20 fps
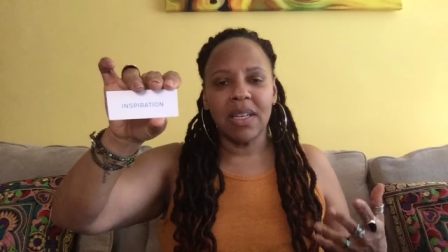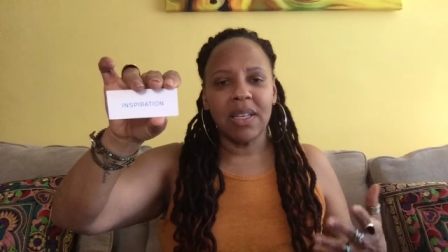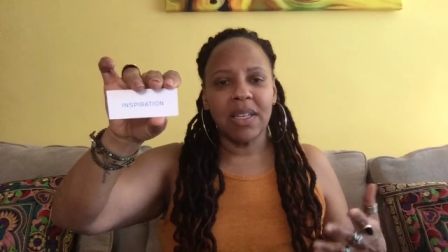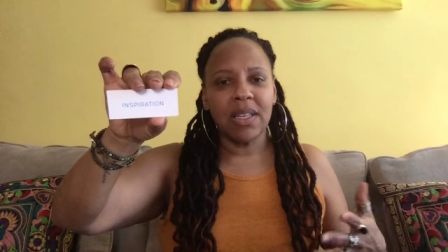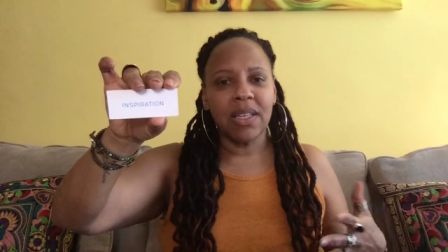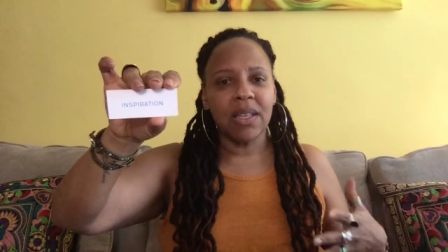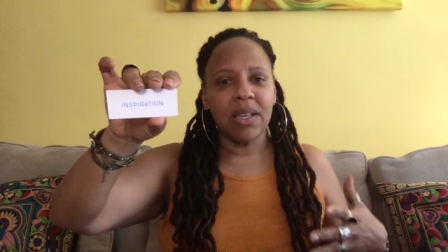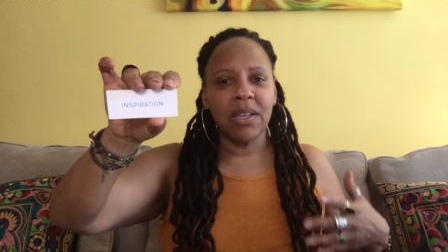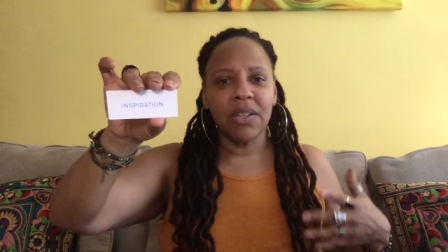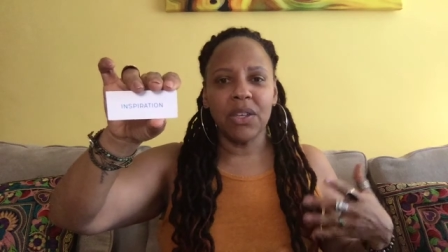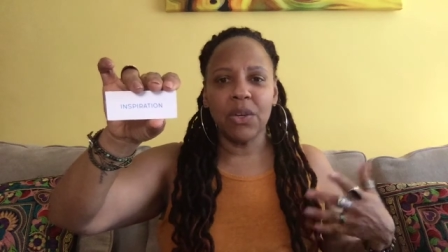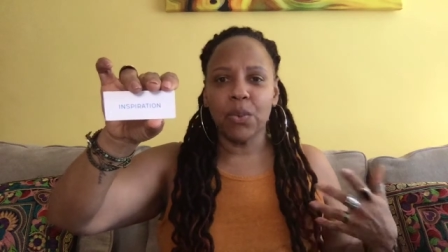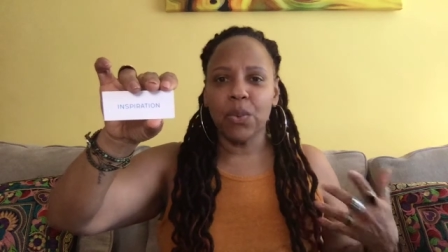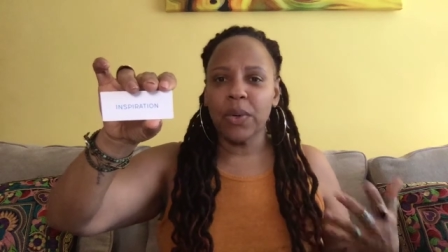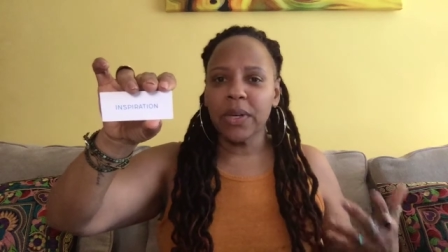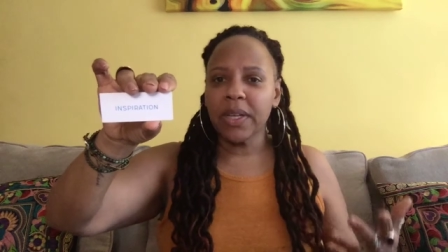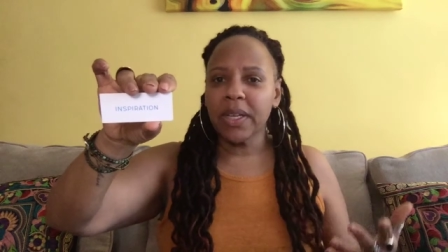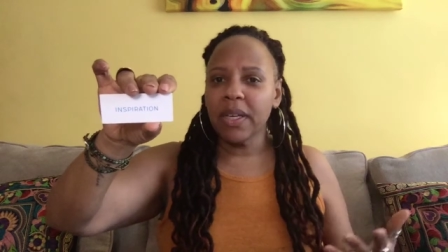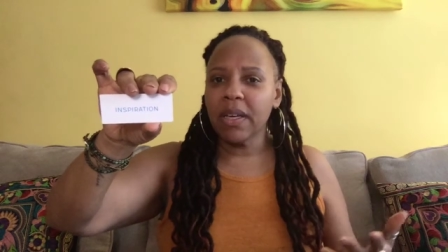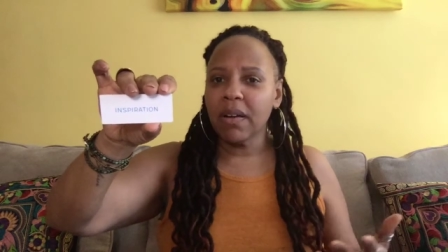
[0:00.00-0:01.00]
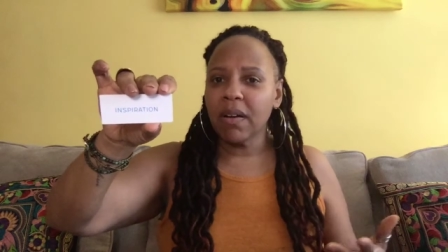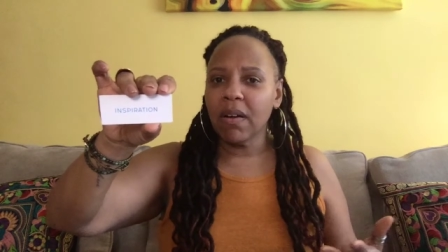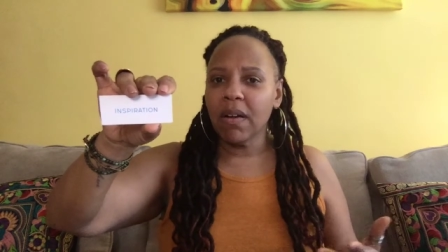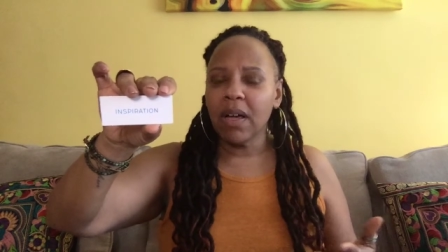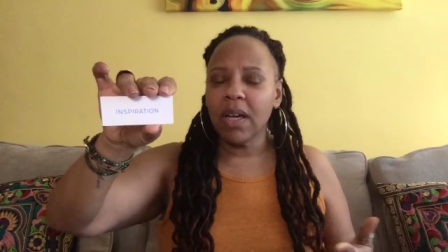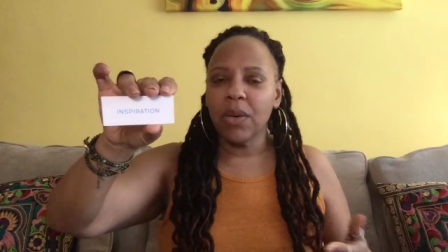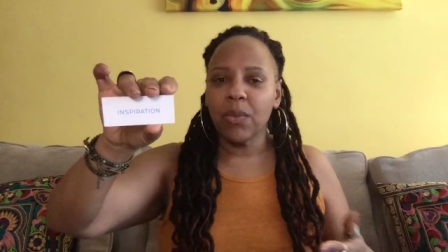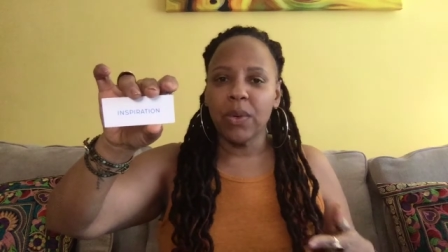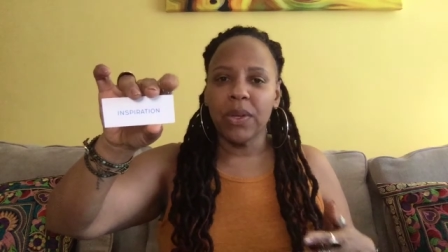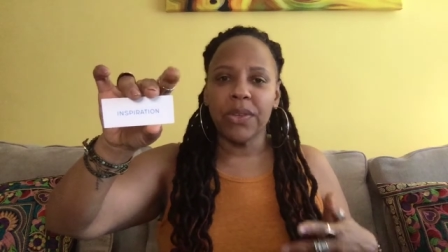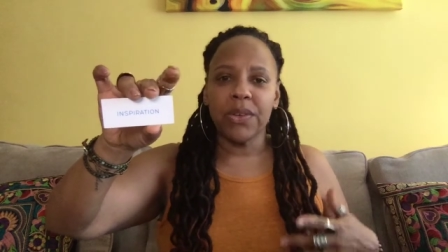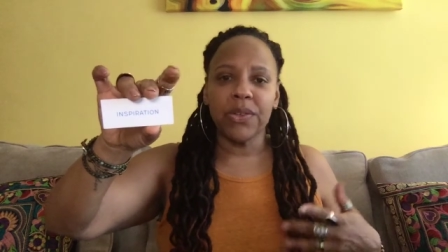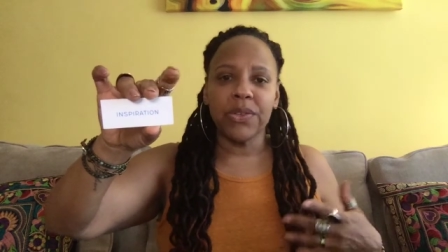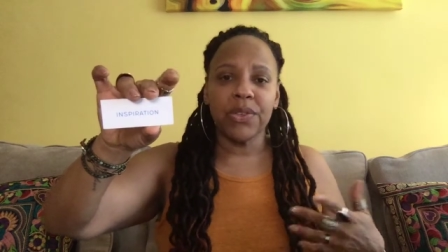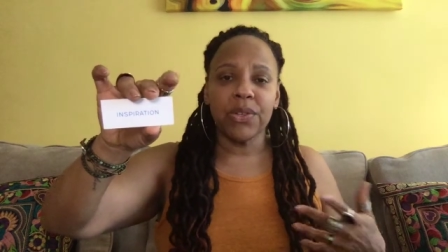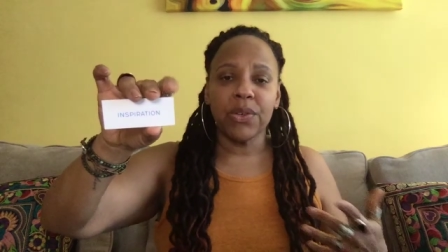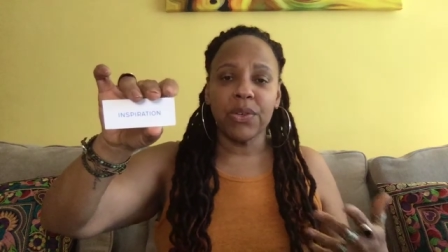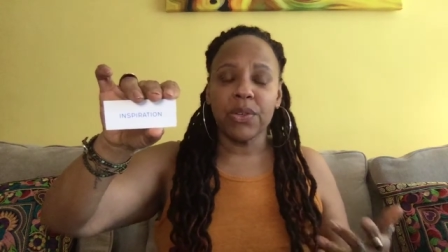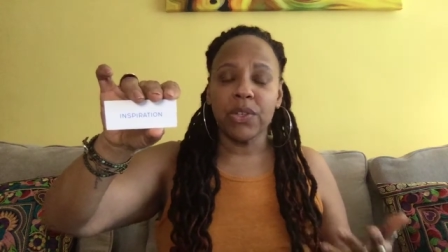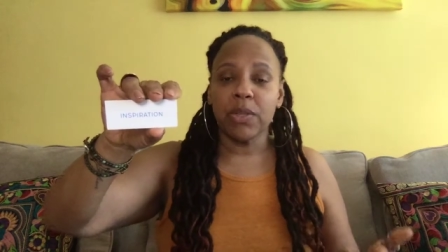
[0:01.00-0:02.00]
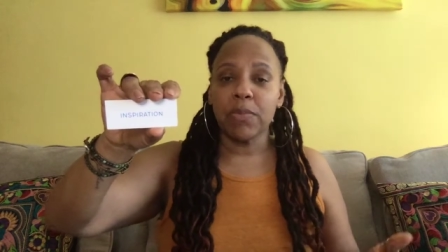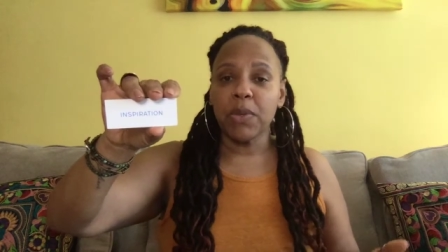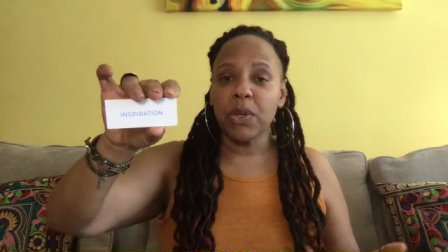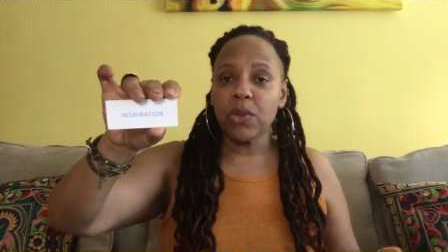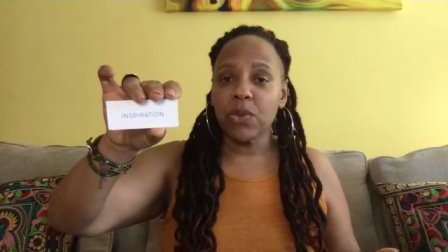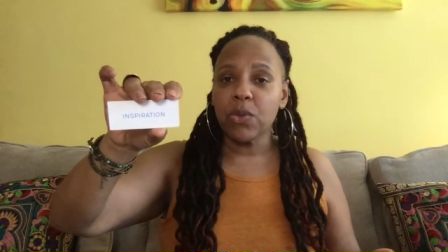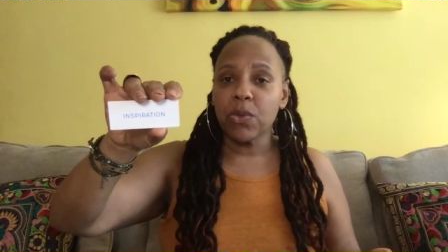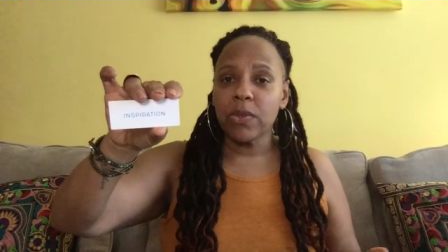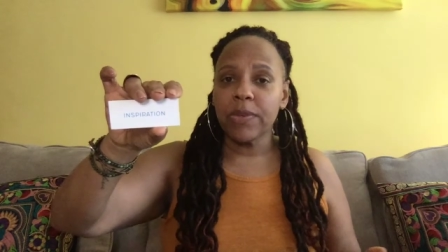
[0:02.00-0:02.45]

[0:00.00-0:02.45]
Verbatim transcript: uh, you're working on, whether it's your spiritual